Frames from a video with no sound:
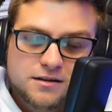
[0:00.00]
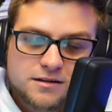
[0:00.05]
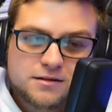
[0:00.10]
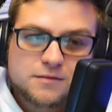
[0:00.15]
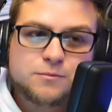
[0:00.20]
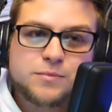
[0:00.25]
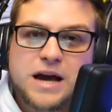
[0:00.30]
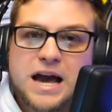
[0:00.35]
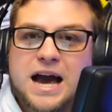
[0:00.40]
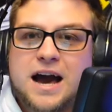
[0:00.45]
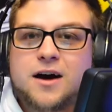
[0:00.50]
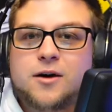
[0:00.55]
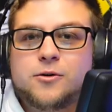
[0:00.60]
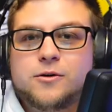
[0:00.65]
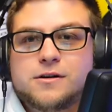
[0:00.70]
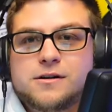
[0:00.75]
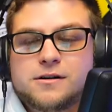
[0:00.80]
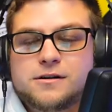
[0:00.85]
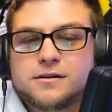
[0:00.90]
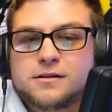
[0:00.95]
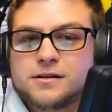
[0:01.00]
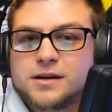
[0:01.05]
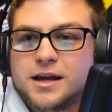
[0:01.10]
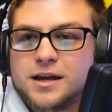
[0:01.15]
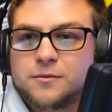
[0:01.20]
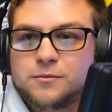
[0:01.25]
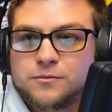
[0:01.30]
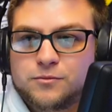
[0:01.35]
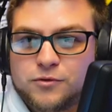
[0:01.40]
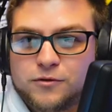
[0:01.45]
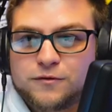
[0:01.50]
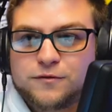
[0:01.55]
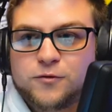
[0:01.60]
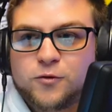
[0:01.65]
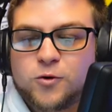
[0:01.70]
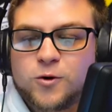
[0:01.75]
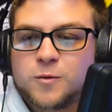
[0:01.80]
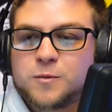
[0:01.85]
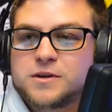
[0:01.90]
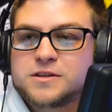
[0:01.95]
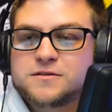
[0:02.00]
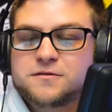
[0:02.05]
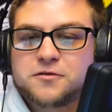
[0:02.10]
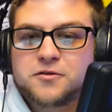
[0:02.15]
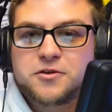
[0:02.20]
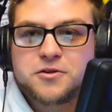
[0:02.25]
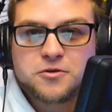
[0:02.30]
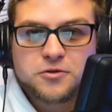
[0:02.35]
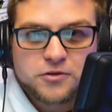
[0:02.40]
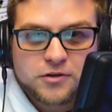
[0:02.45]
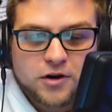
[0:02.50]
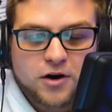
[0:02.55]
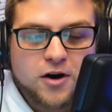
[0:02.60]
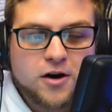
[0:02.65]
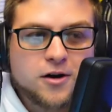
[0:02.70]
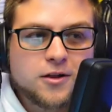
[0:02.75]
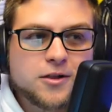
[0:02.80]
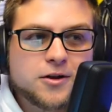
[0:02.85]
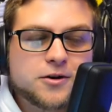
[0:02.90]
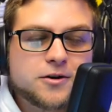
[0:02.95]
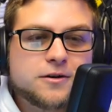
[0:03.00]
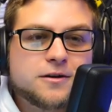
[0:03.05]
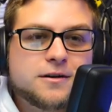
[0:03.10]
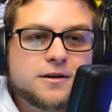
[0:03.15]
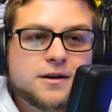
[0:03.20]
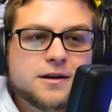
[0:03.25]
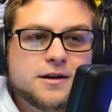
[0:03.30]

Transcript: power and performance for your dollar.